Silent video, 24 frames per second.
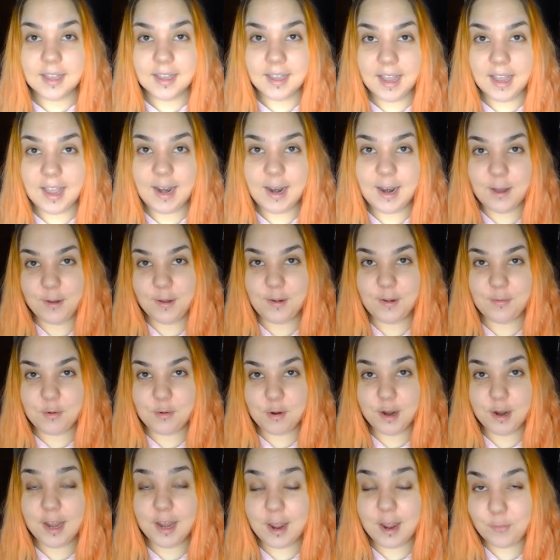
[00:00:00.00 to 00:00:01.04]
Hello
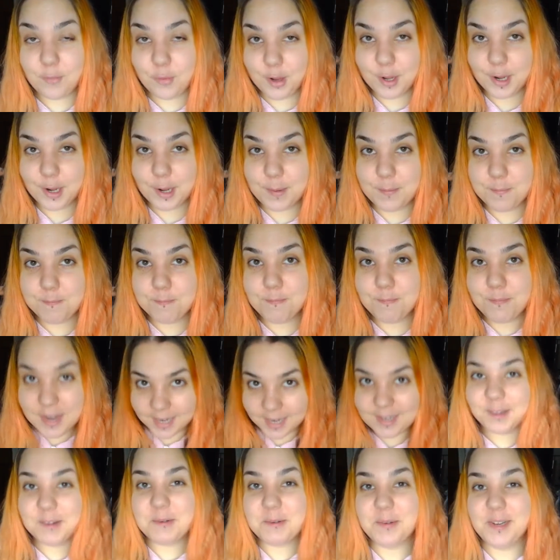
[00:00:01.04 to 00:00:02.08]
everyone and welcome
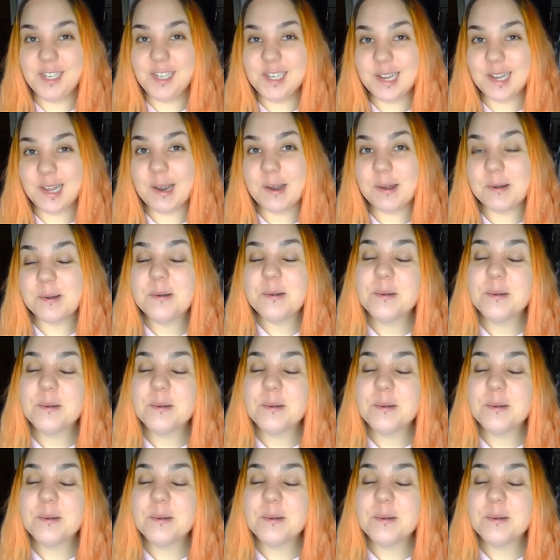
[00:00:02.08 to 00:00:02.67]
back to my channel